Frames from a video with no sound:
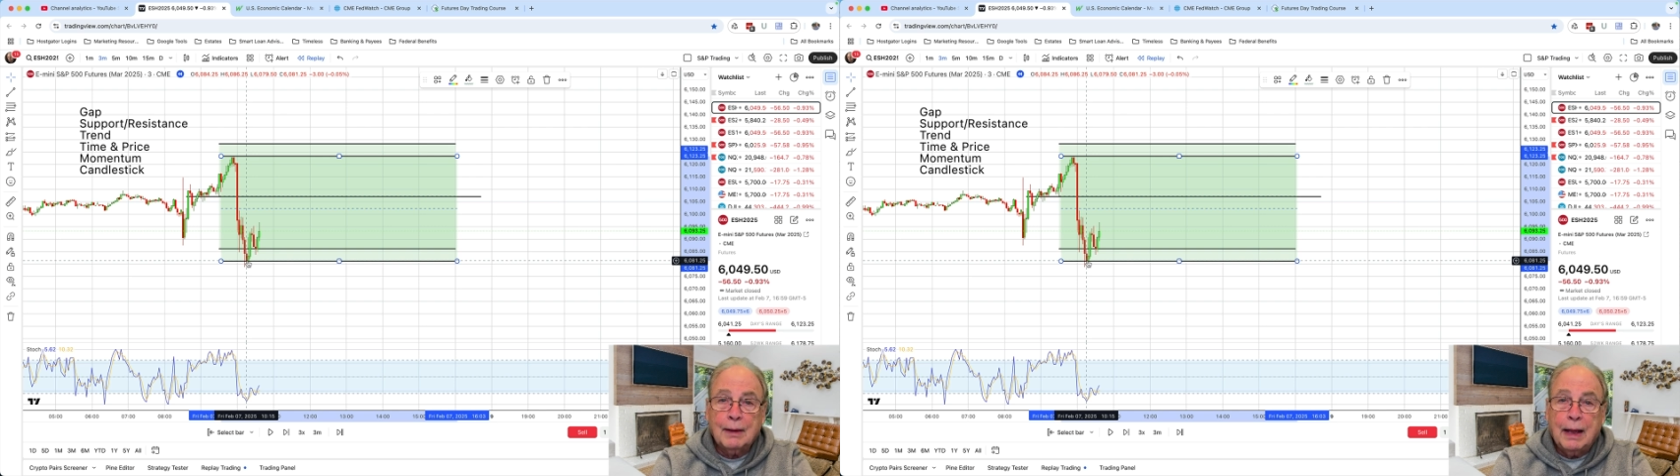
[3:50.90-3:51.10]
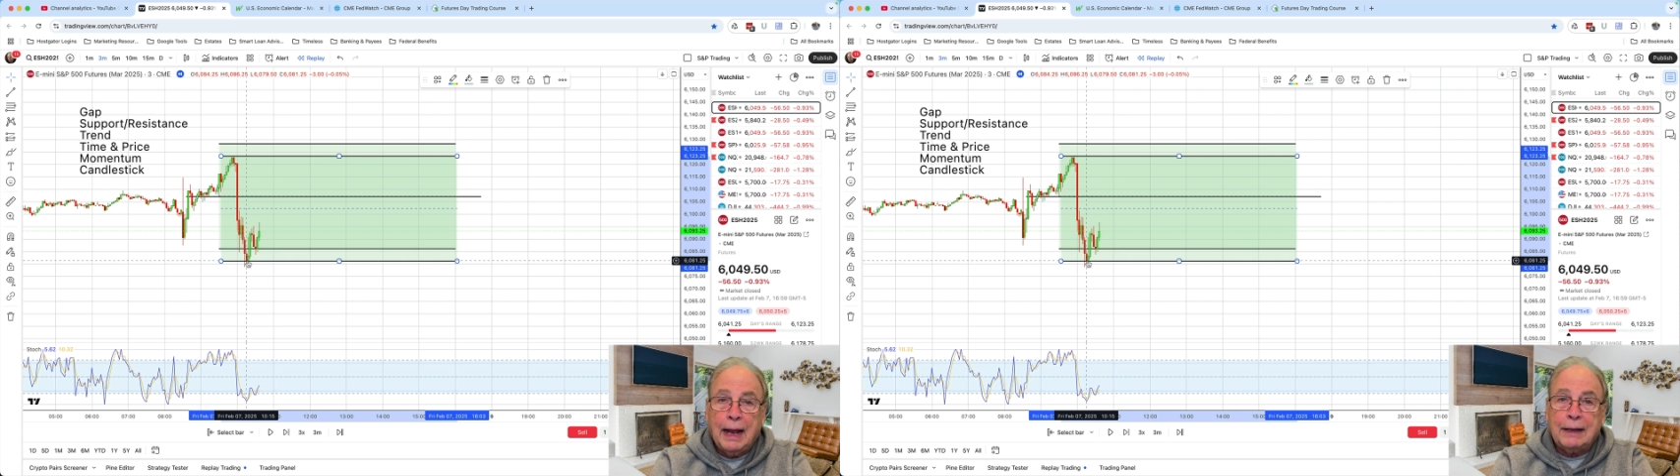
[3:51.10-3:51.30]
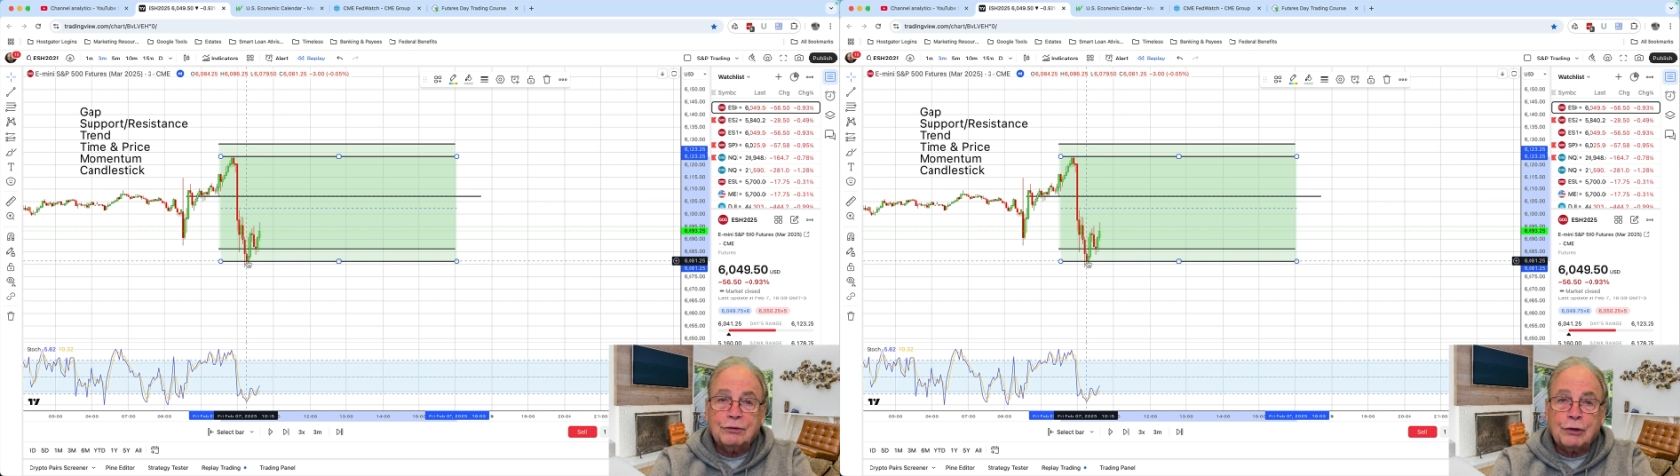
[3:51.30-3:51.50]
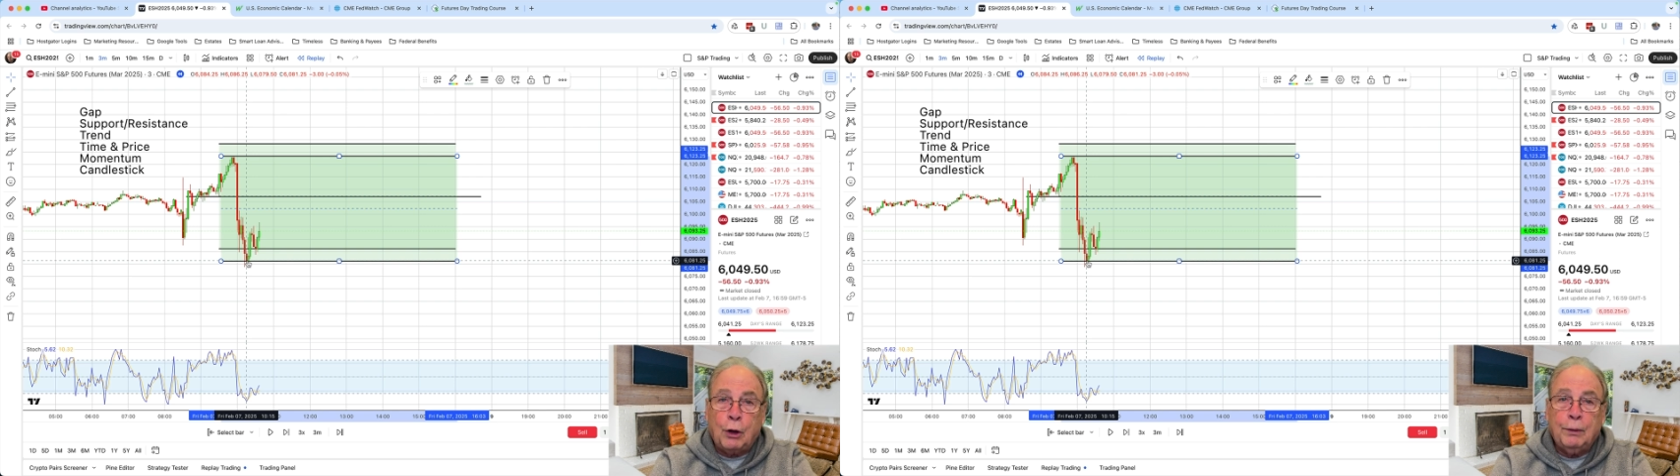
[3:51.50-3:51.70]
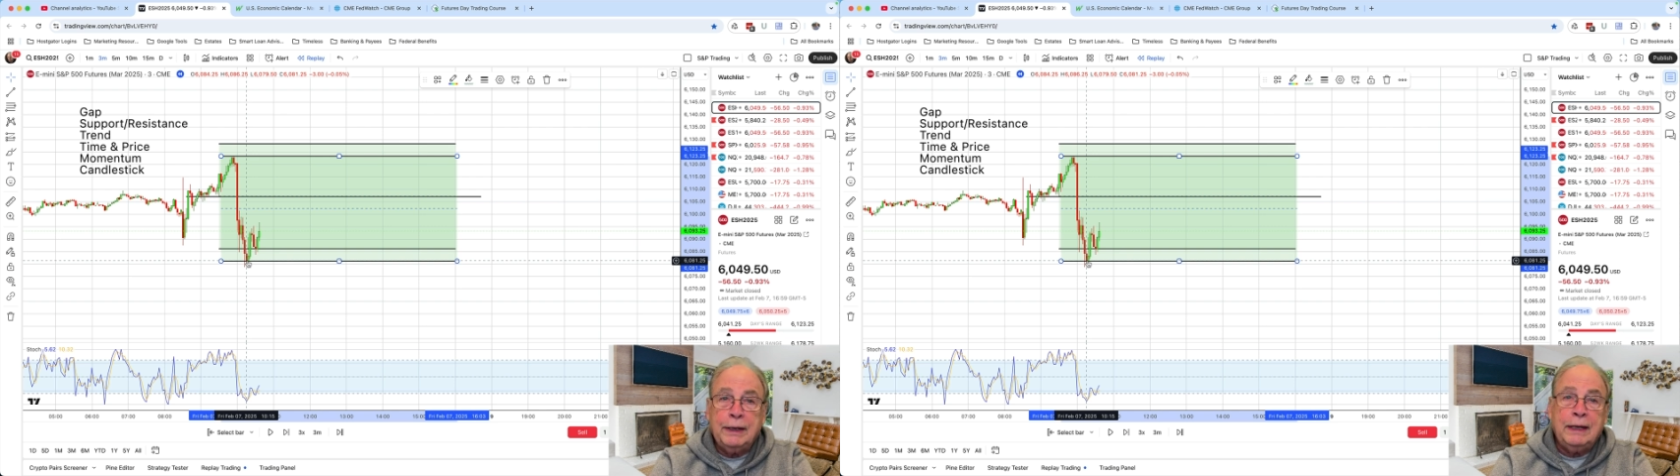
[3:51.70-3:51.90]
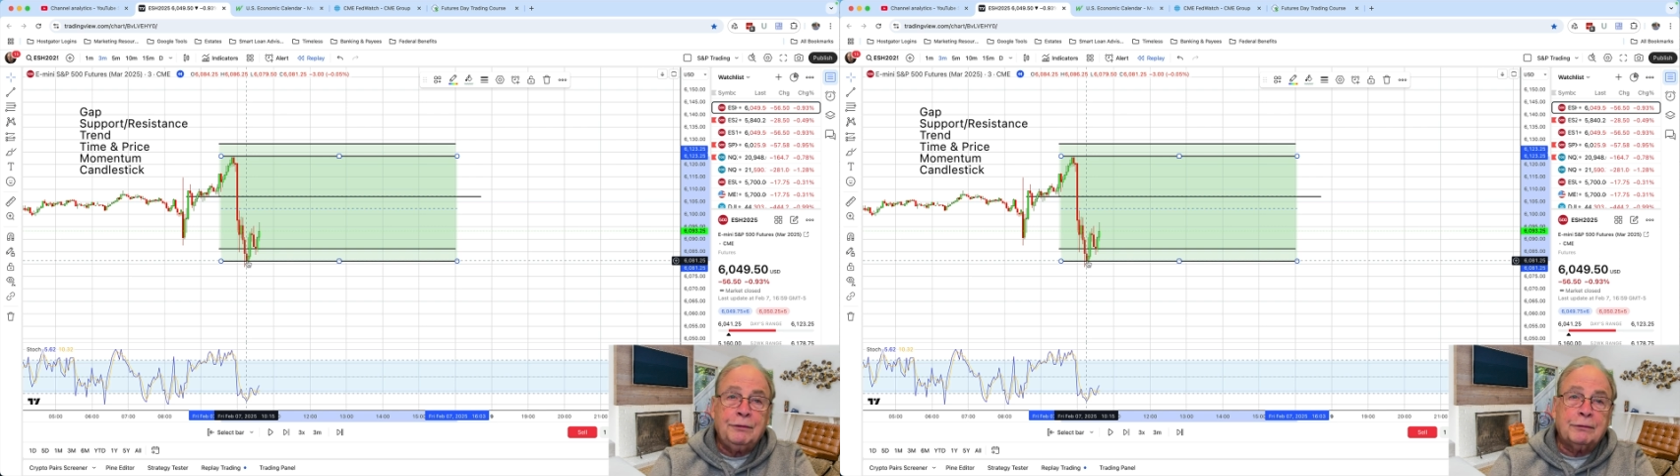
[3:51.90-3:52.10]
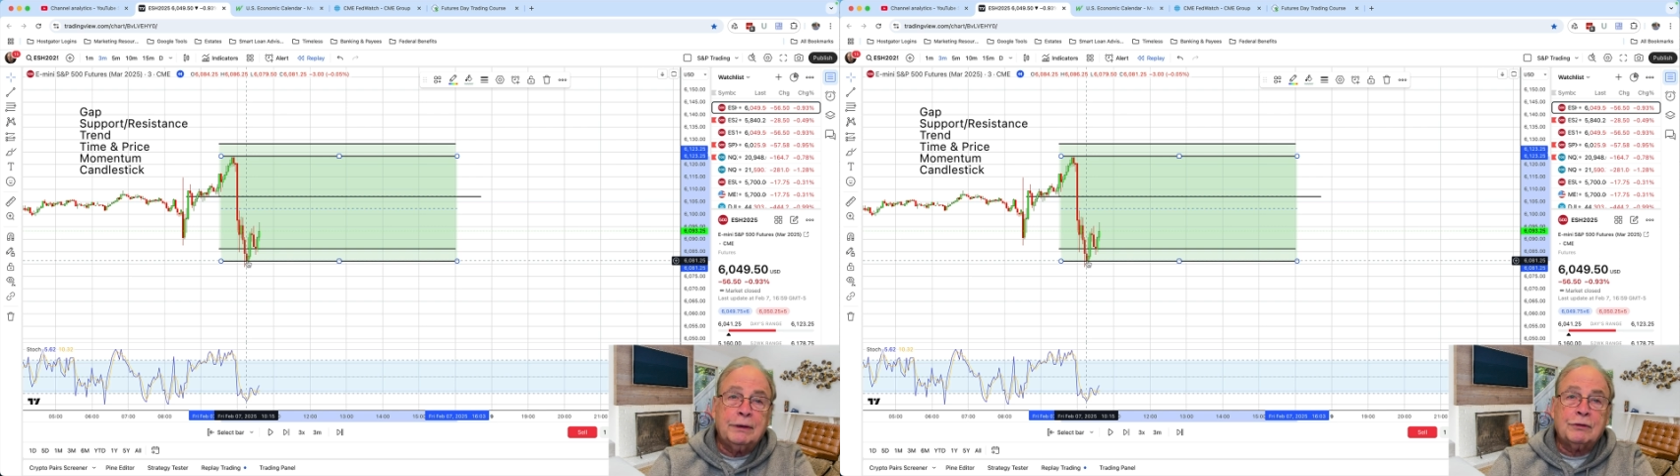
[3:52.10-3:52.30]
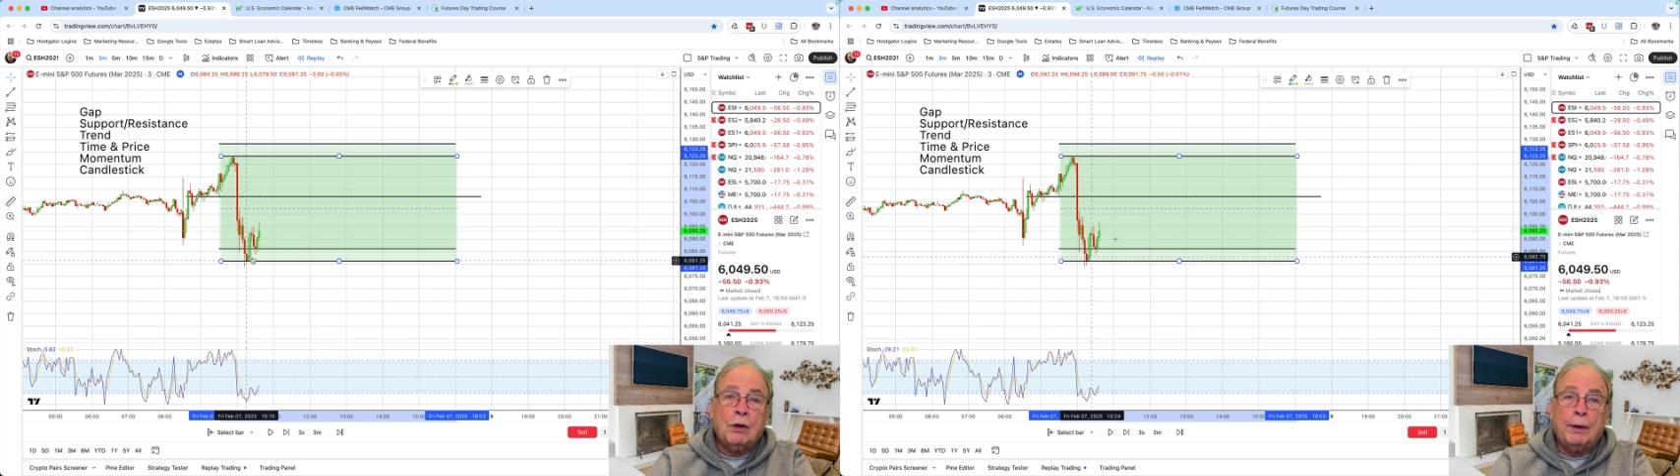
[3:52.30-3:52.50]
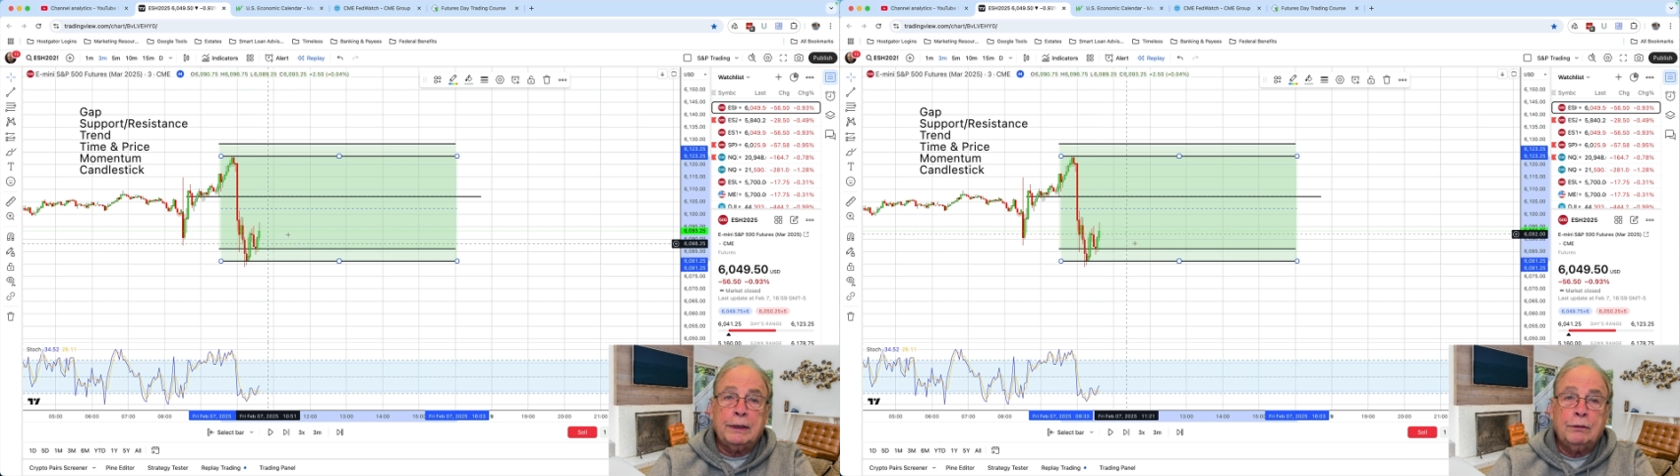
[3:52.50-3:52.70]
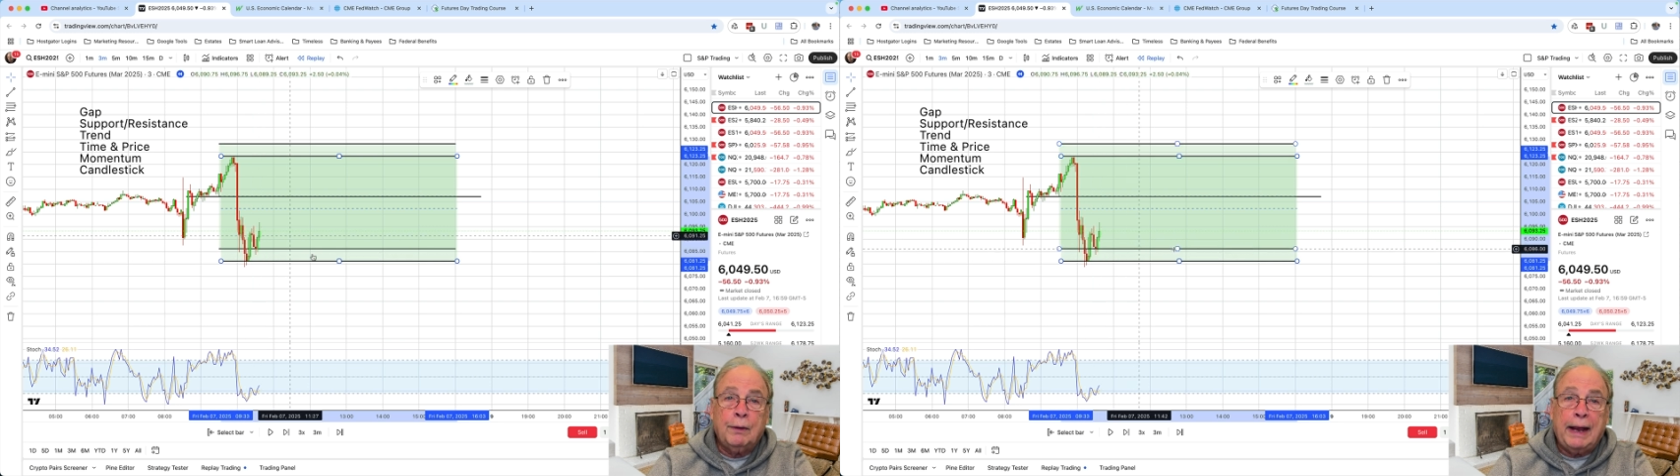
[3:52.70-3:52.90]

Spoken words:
And so either it's going to